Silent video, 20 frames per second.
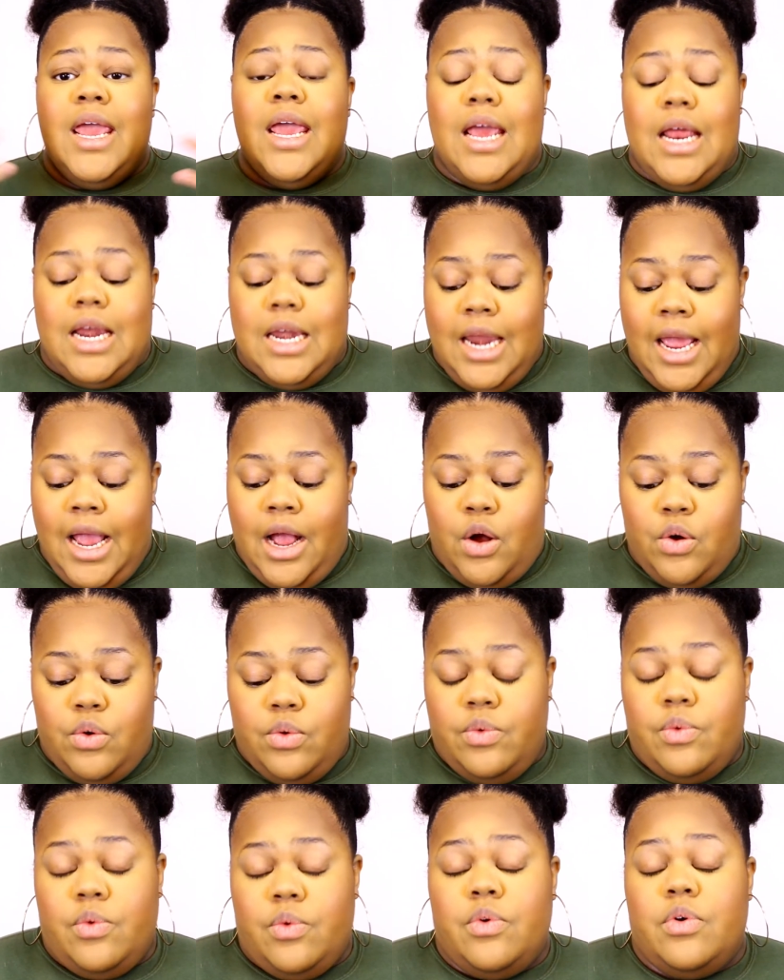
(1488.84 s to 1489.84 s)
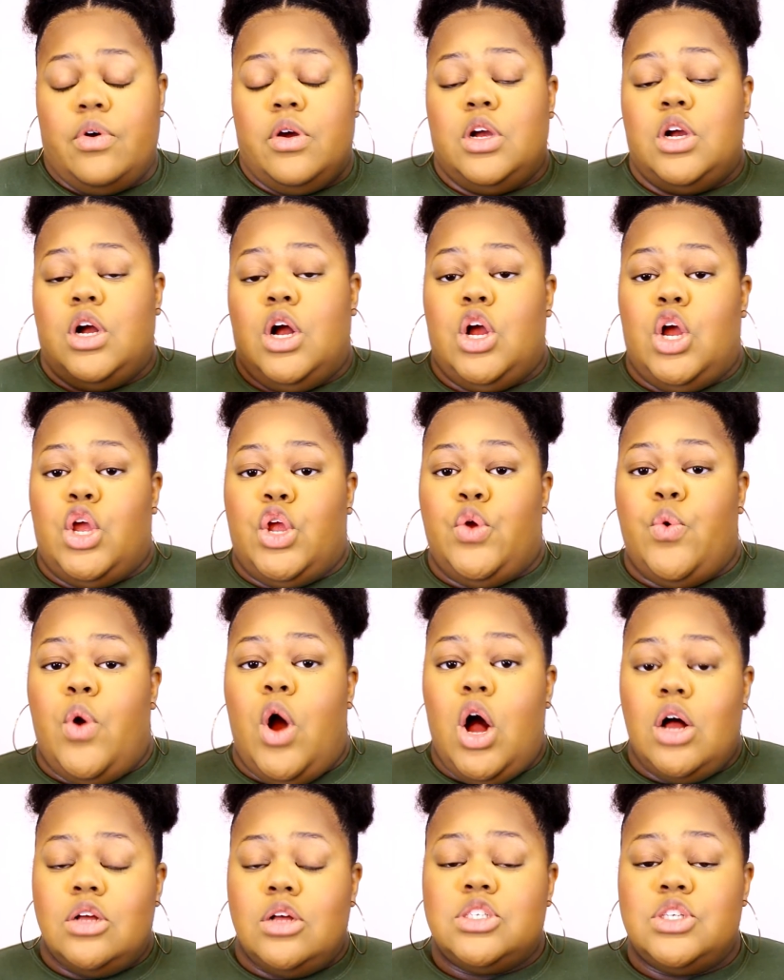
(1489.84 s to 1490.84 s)
Now, you
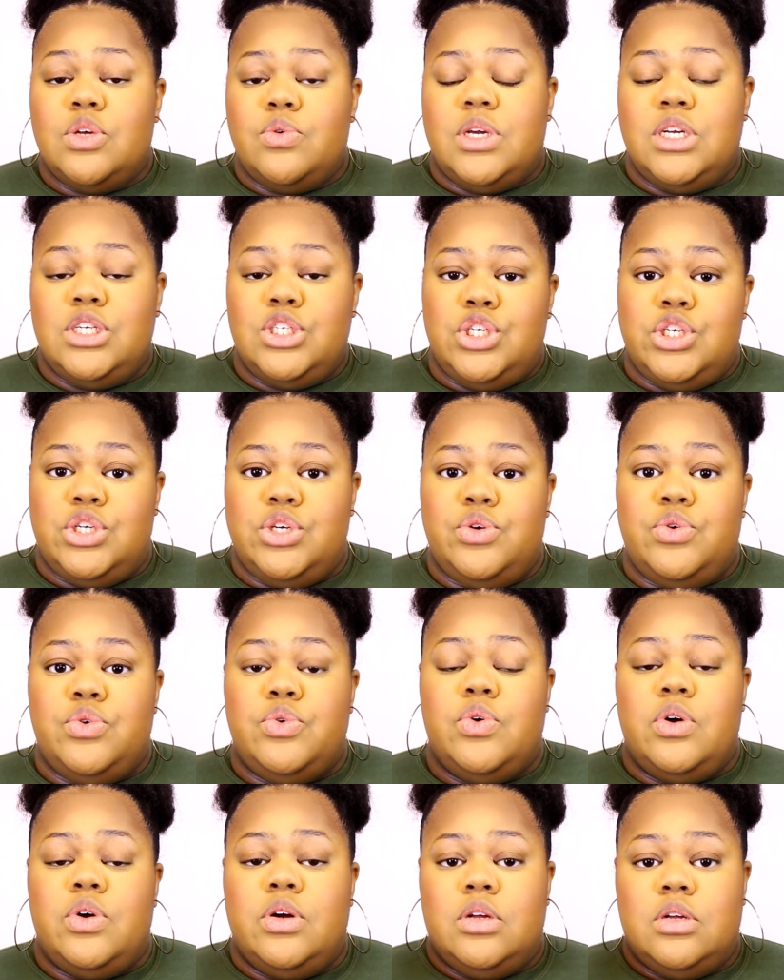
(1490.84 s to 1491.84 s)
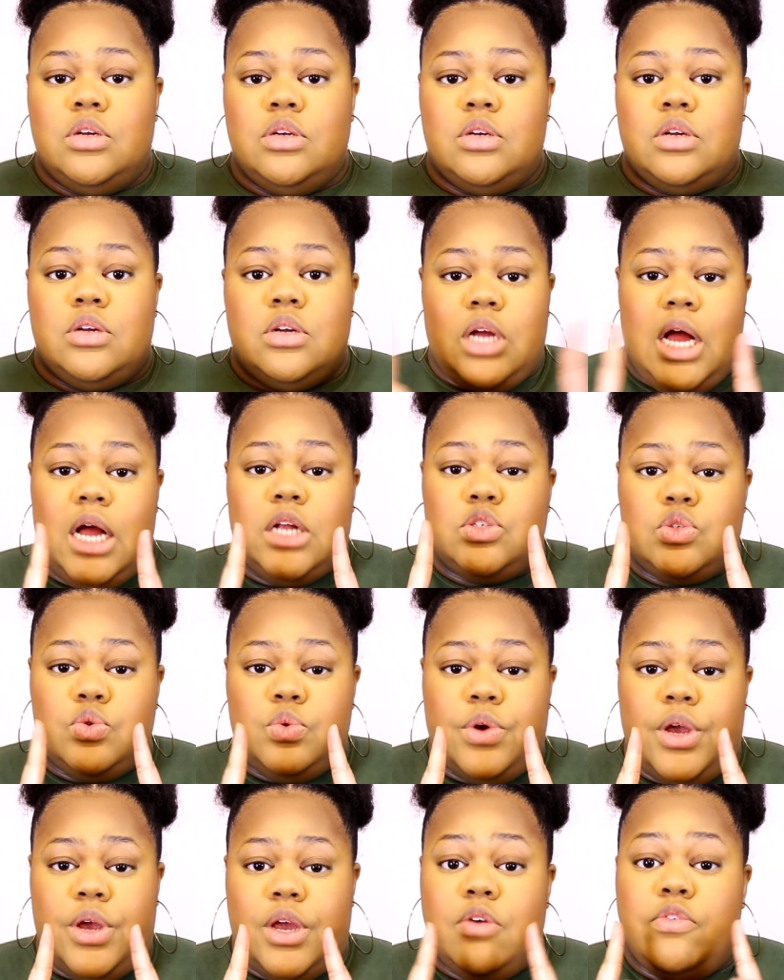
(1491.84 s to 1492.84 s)
also can do
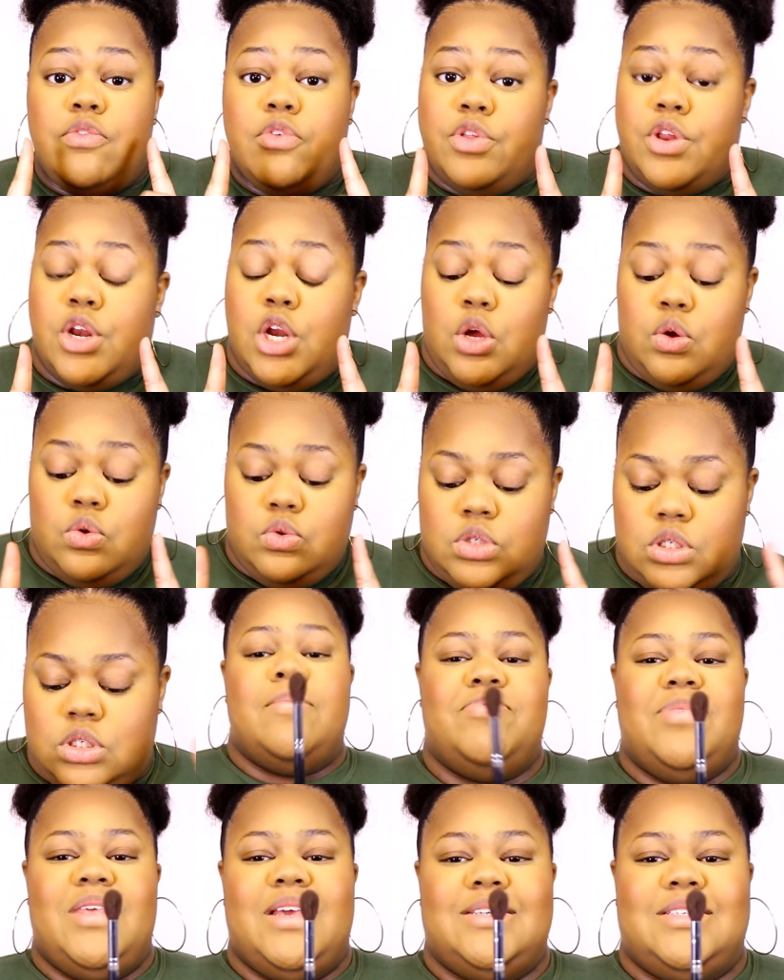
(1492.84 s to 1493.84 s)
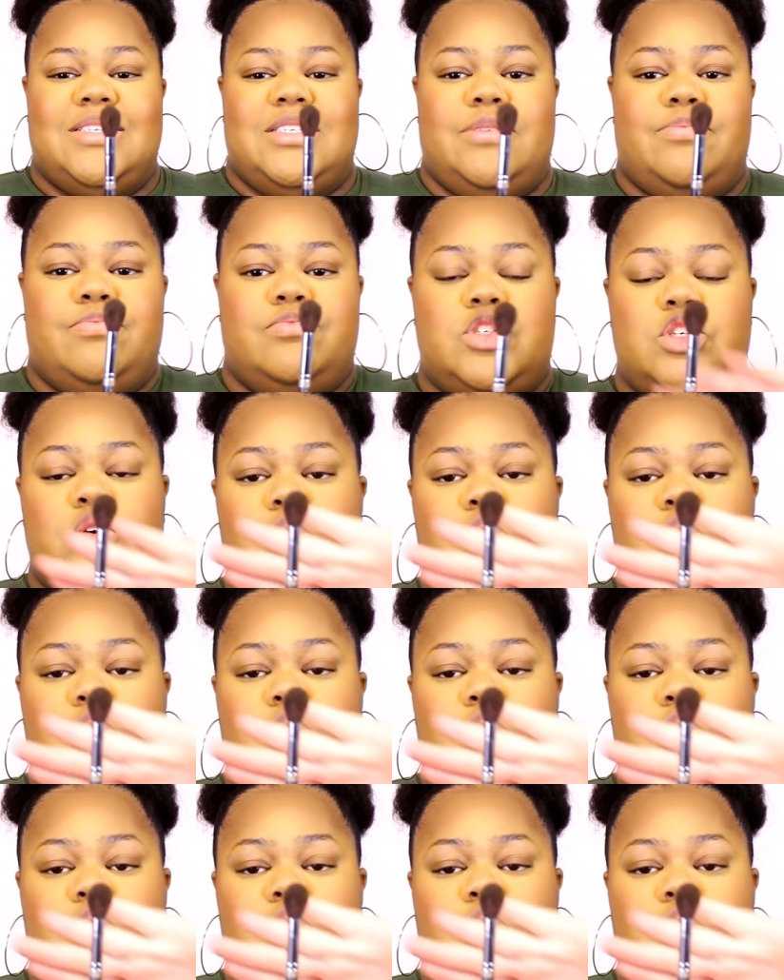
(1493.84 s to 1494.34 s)
contouring for the nose, this. So